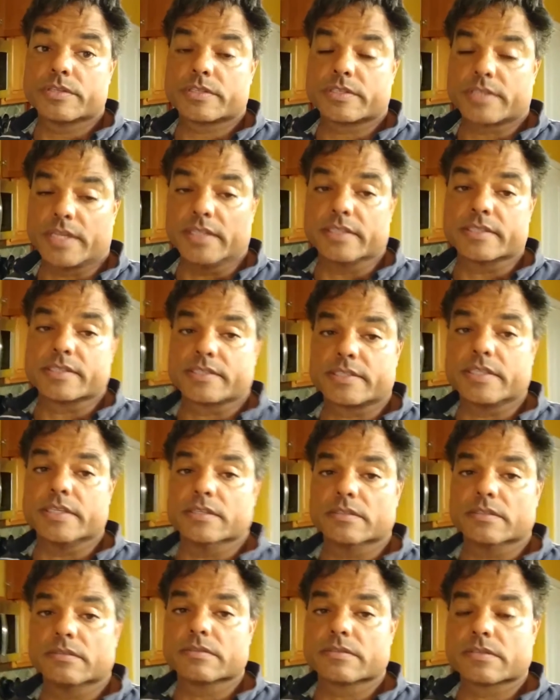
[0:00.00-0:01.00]
stainless
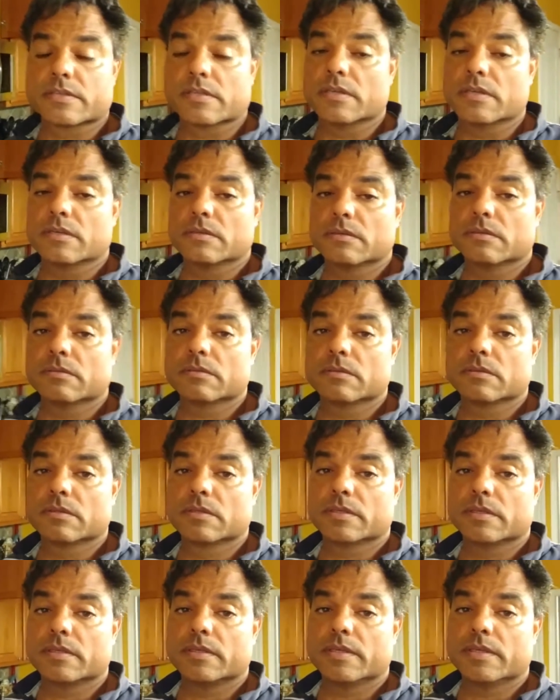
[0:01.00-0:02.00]
steel, so
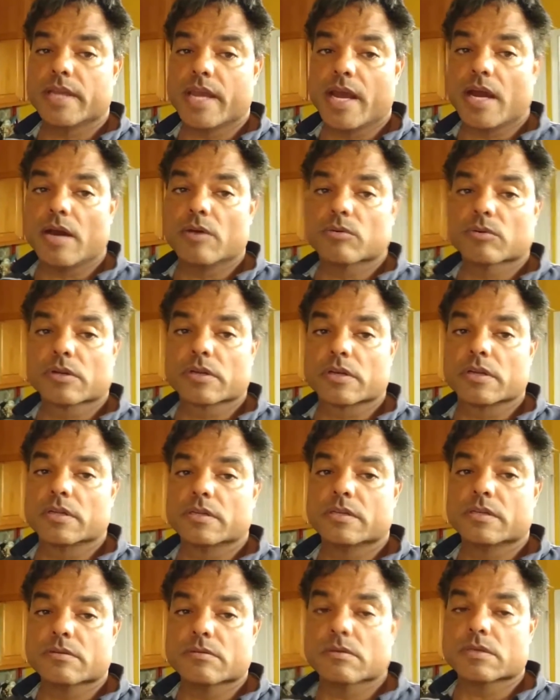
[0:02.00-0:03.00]
now we're going to
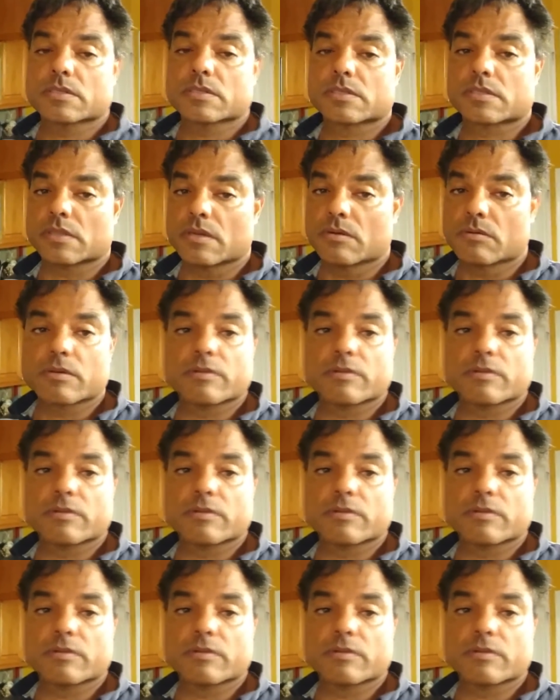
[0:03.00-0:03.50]
do a slow